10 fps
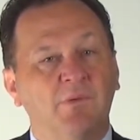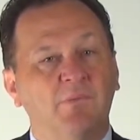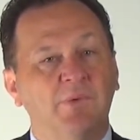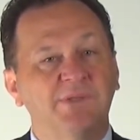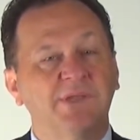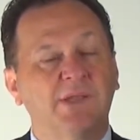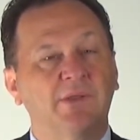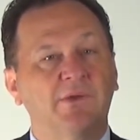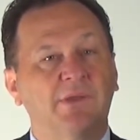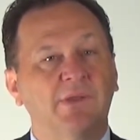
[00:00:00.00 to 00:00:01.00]
We take a
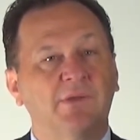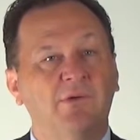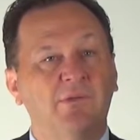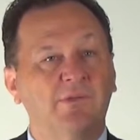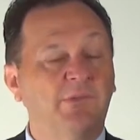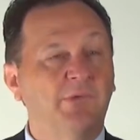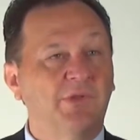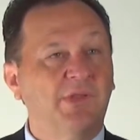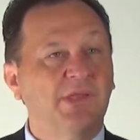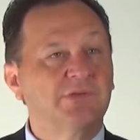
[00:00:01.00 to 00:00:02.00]
look at all the
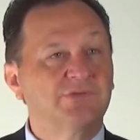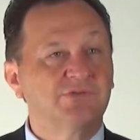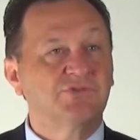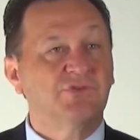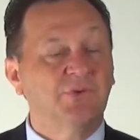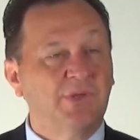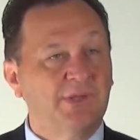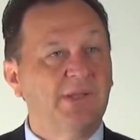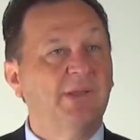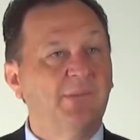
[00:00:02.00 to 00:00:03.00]
communications that you do on a
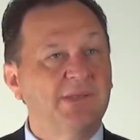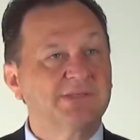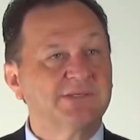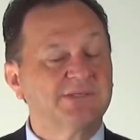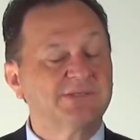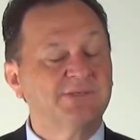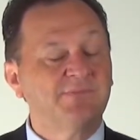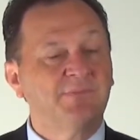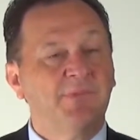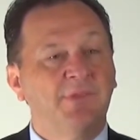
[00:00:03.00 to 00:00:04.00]
daily basis,
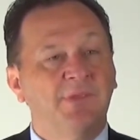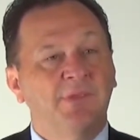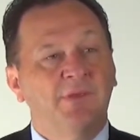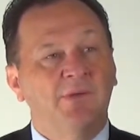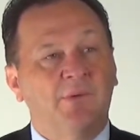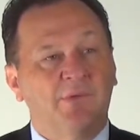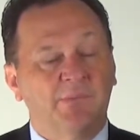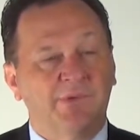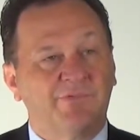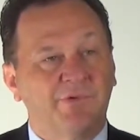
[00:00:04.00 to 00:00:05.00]
whether
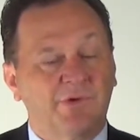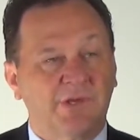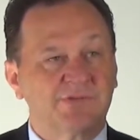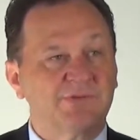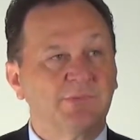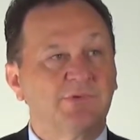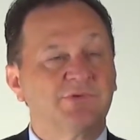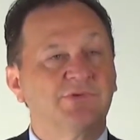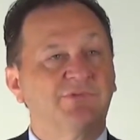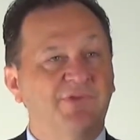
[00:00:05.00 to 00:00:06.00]
it be for your customers, your